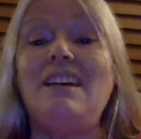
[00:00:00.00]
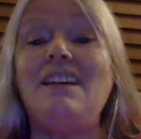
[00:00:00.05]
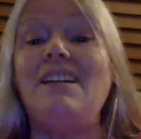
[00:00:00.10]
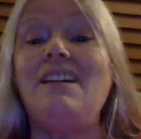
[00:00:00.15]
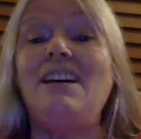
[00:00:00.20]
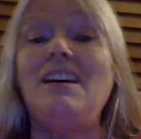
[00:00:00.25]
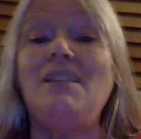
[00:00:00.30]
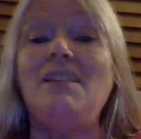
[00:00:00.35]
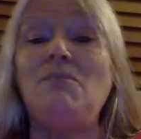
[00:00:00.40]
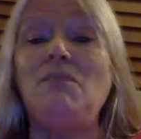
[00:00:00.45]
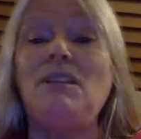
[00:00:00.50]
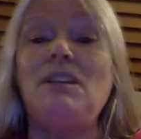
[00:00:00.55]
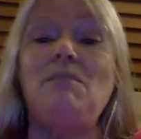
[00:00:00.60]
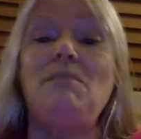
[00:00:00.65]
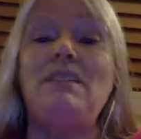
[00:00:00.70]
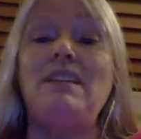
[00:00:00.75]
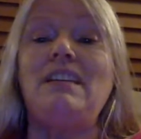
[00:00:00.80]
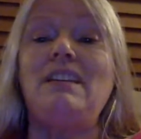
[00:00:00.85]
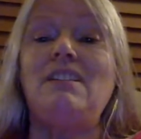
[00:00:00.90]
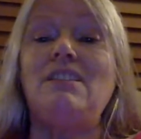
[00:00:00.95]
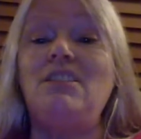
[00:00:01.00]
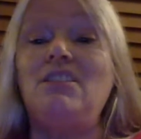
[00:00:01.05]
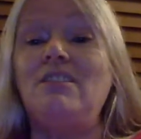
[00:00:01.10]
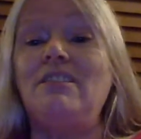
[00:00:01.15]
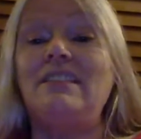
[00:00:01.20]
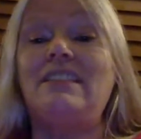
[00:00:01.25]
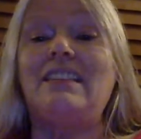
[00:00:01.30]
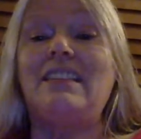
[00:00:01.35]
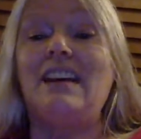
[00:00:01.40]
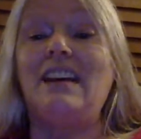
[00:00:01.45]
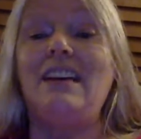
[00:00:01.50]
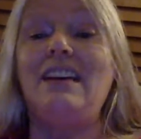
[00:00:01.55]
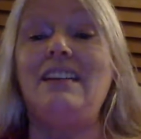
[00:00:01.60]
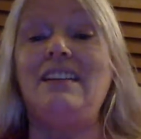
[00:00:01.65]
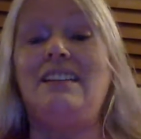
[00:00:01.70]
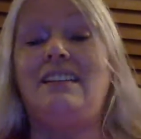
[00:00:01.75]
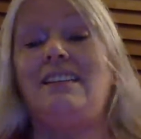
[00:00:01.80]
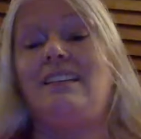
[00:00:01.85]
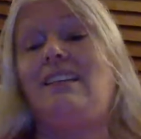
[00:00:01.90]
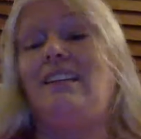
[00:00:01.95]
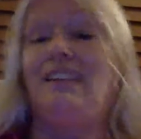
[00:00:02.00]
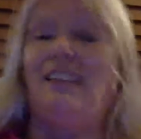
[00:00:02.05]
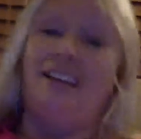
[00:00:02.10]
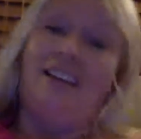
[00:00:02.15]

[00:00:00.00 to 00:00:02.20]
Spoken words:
I want to be on your site.